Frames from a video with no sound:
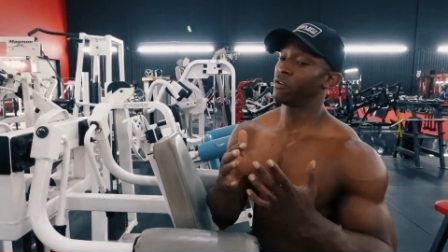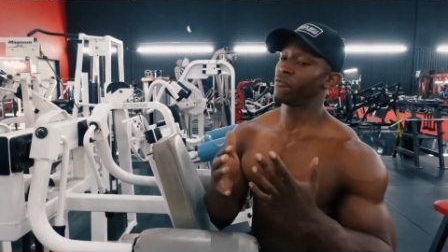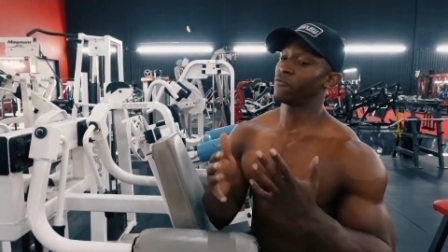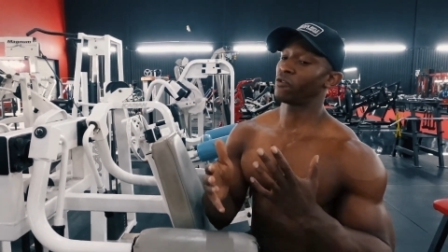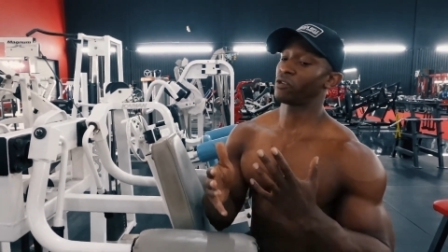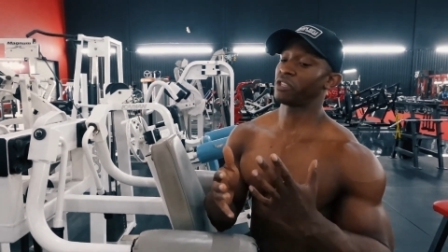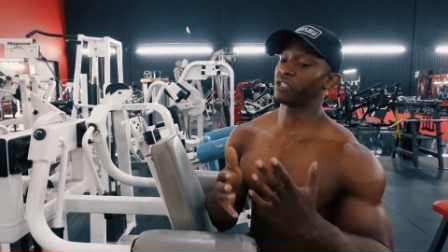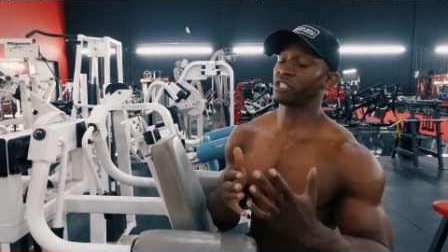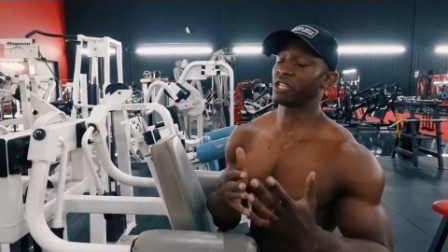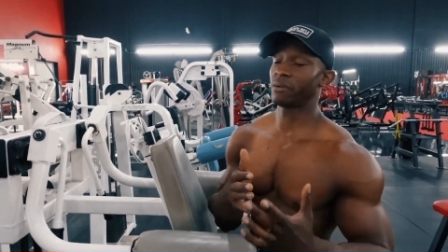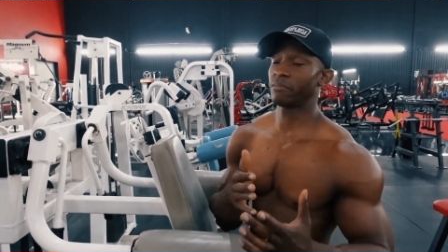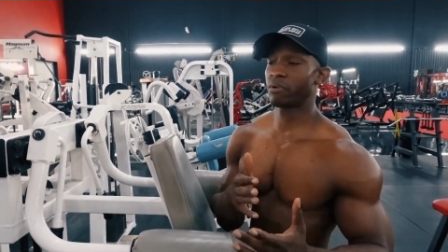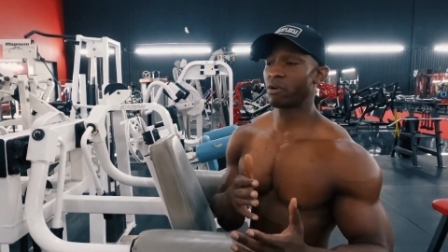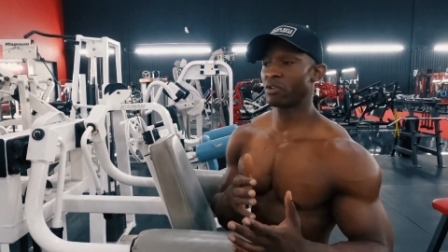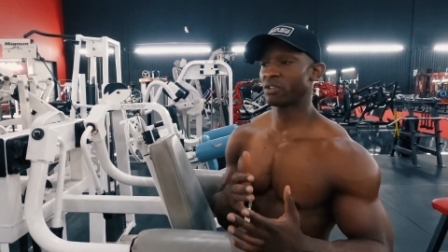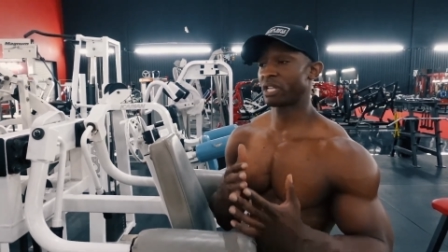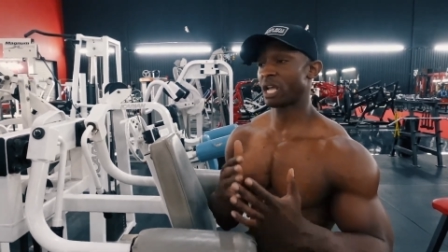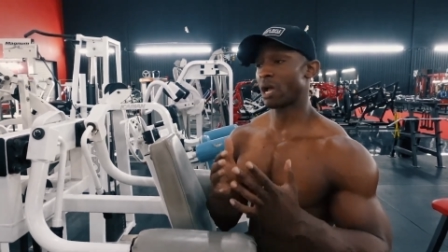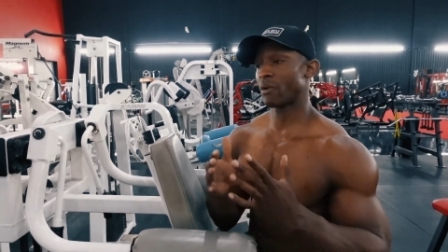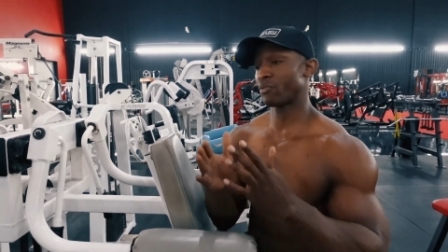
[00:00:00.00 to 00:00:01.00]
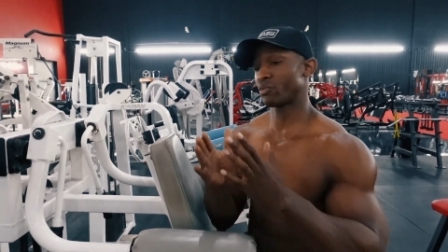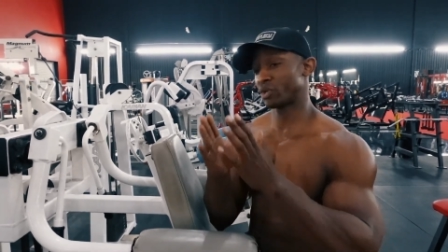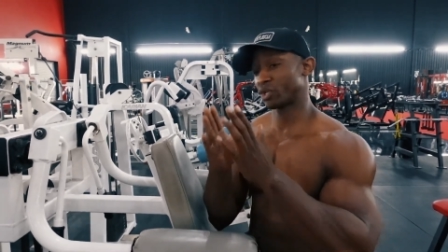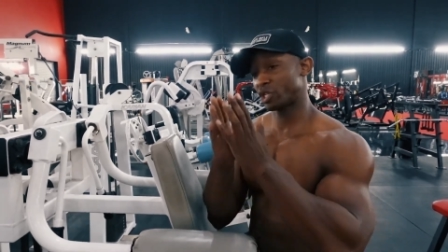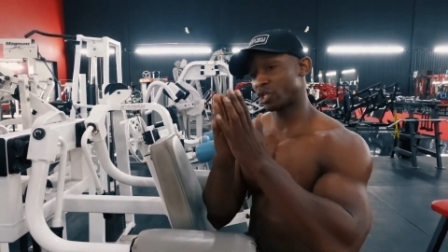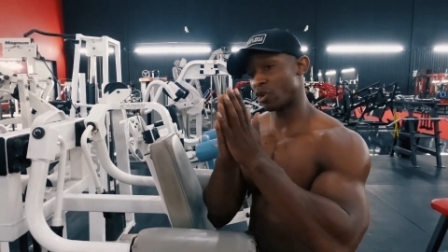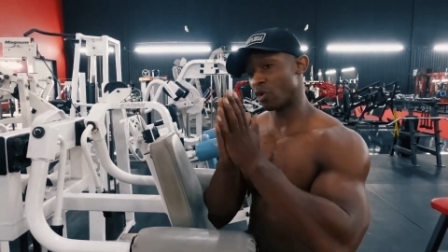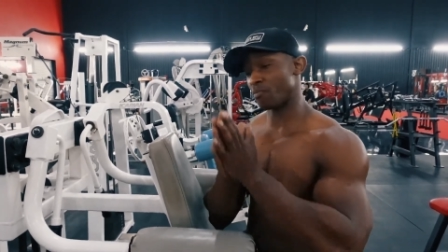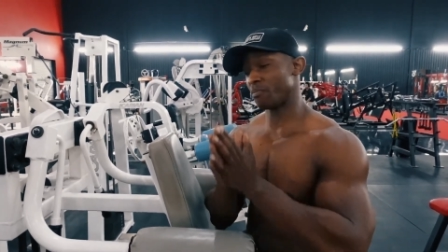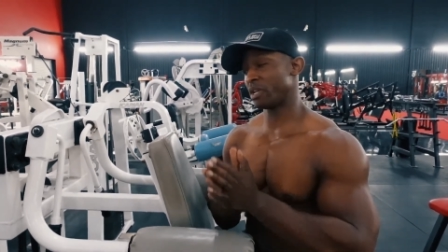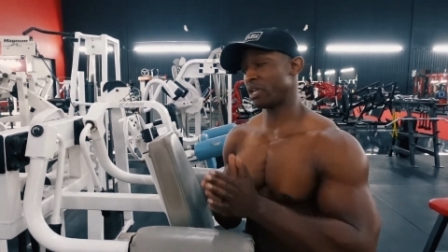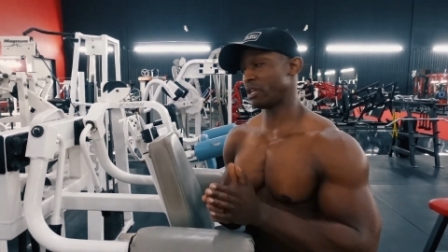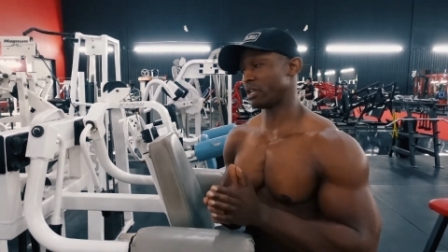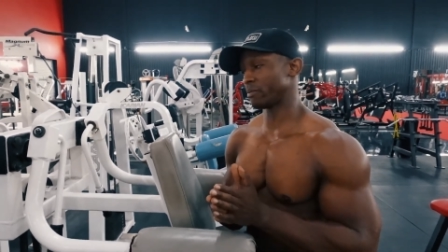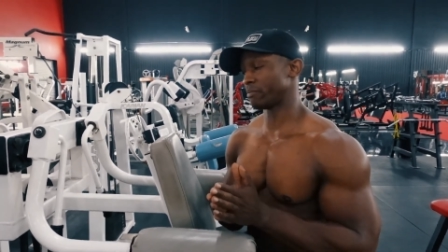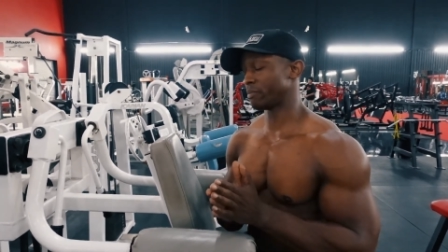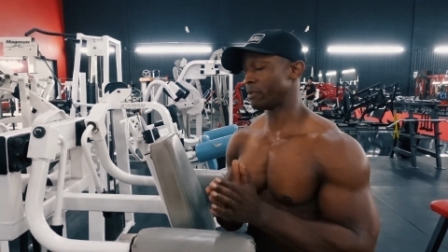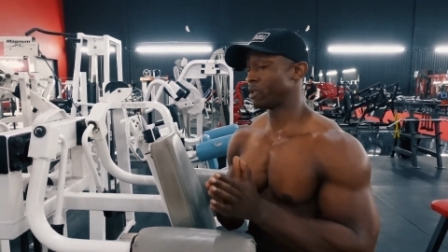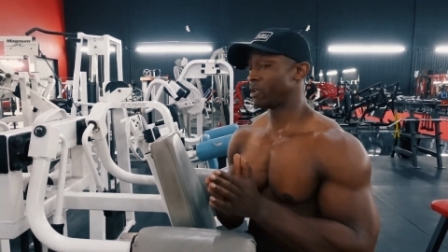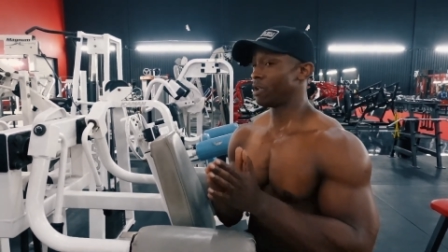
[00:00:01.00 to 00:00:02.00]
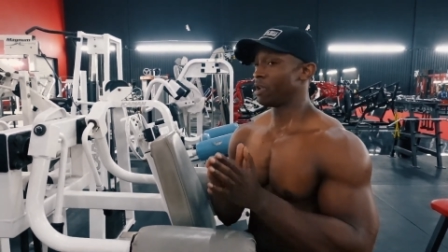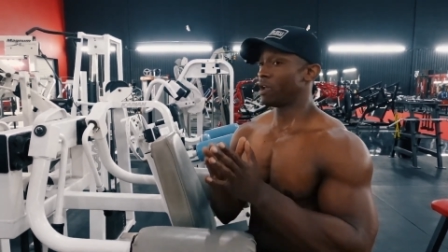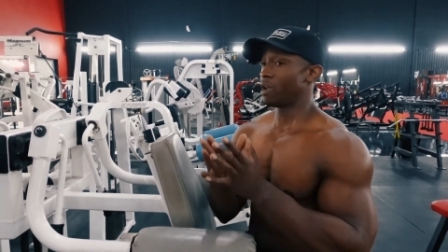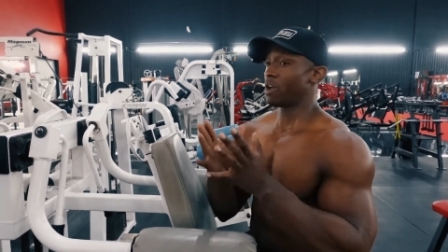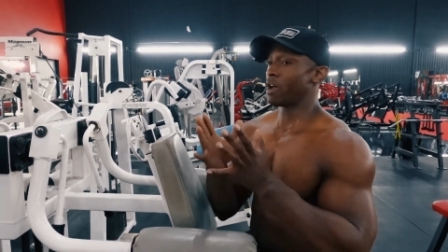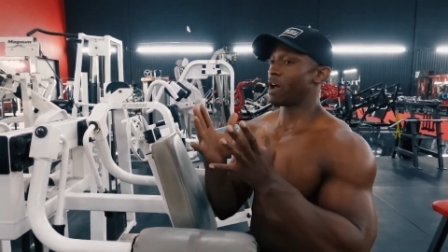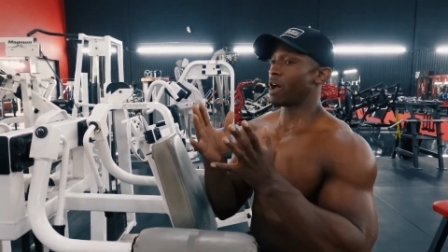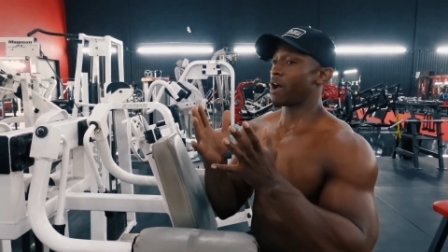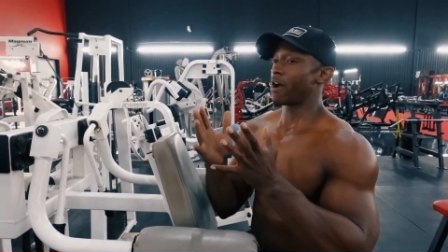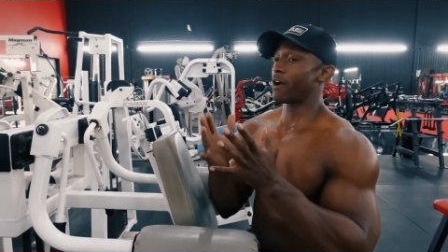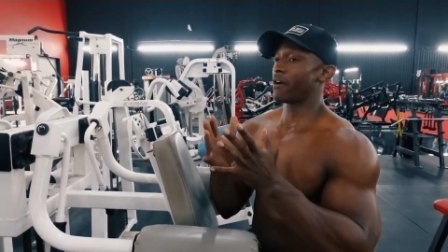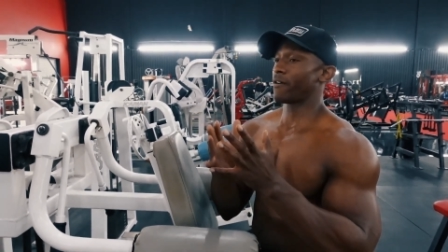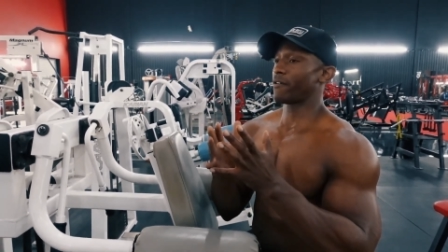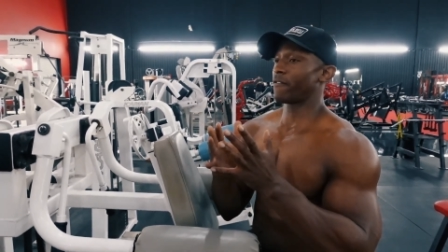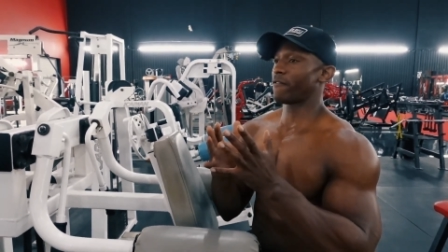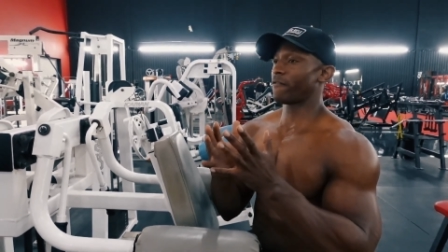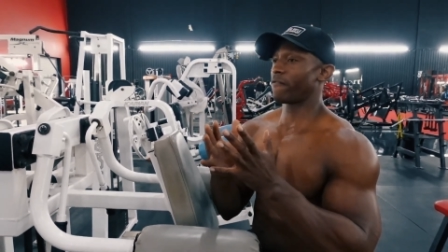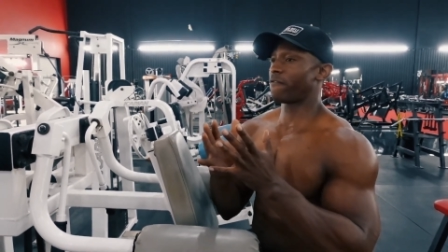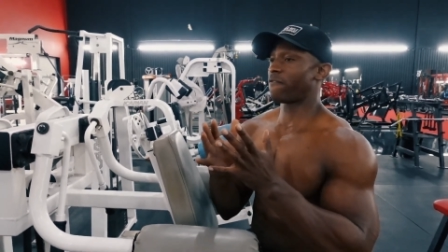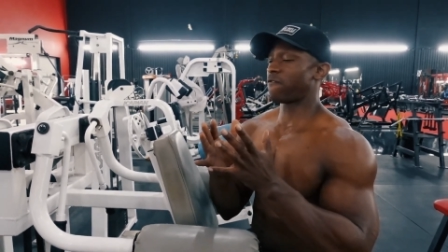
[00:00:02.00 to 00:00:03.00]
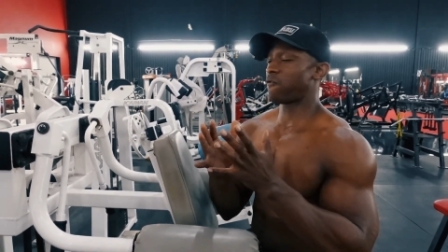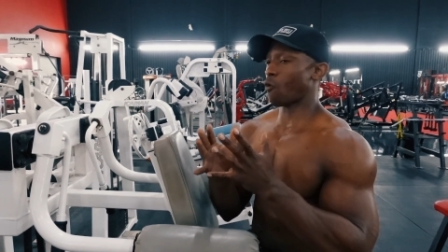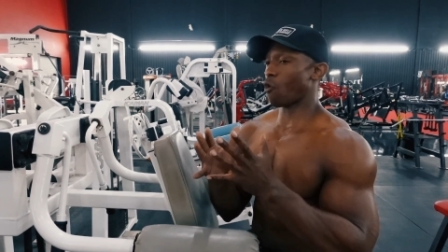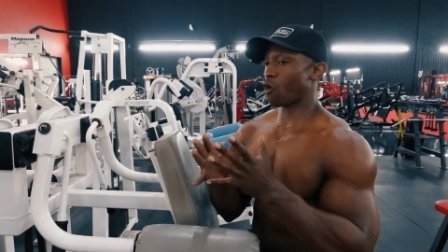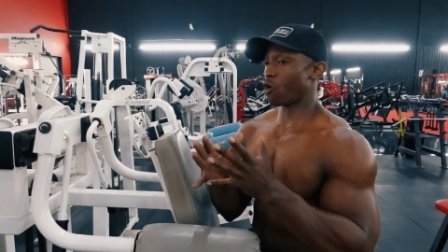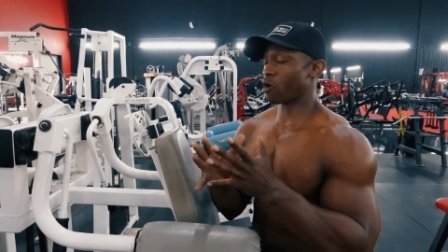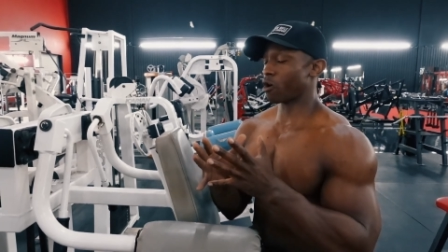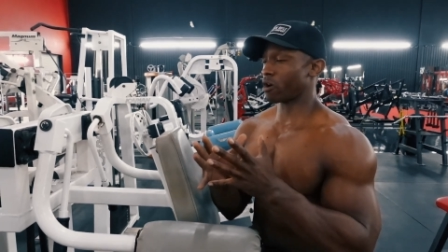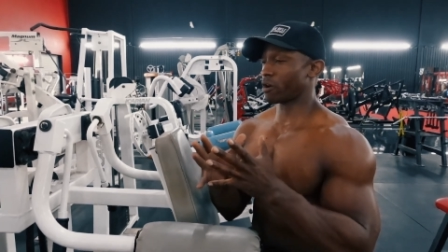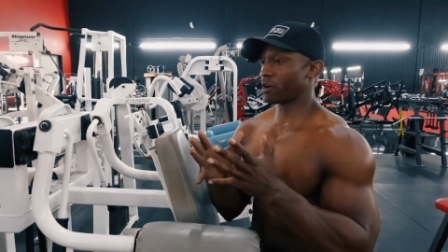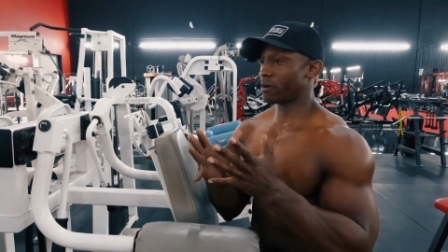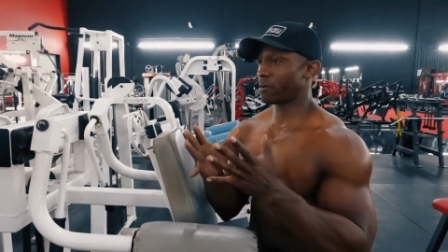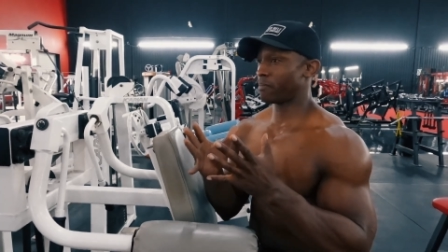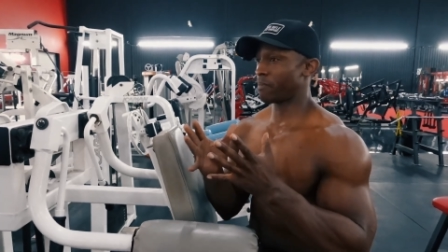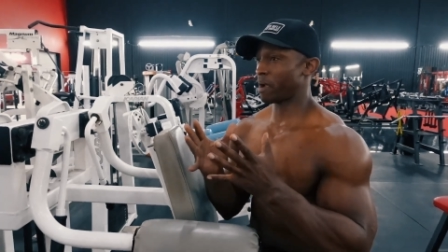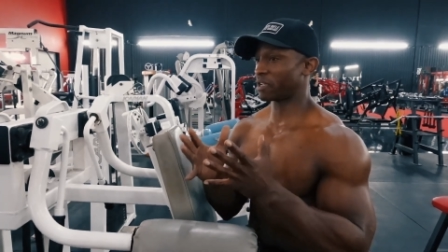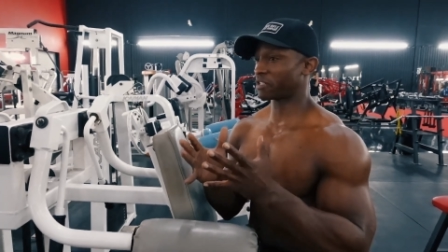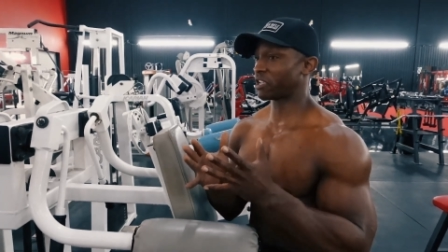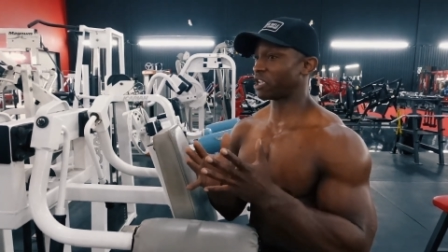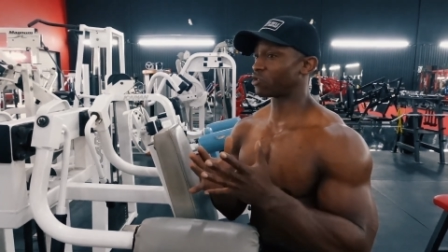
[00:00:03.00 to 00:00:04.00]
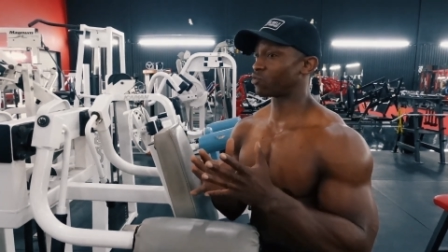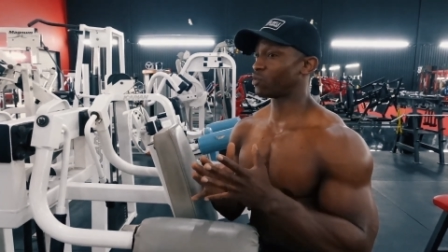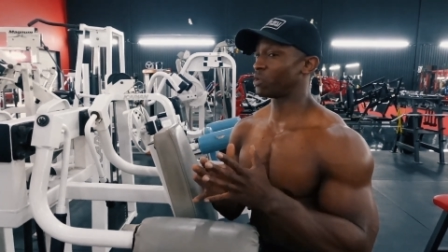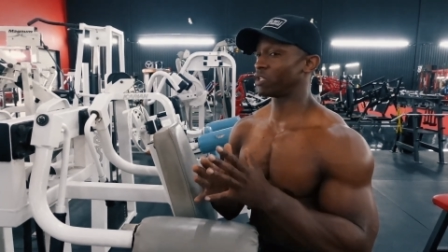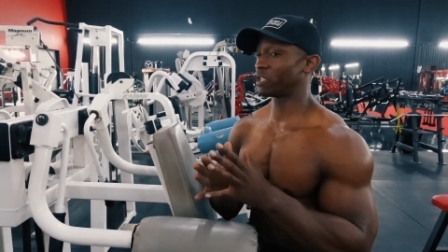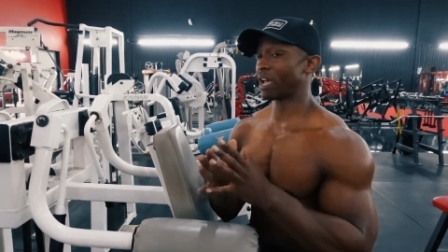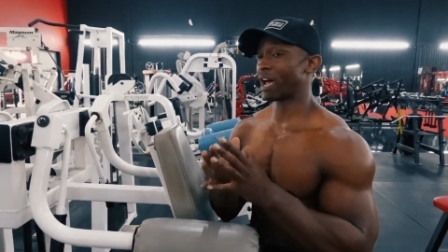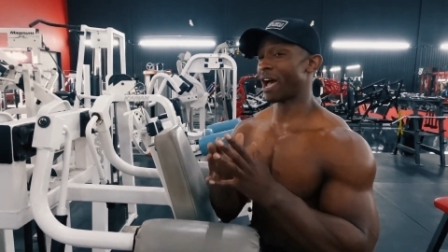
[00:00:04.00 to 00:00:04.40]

For the tempo, a time in which you go medium. For my accessories,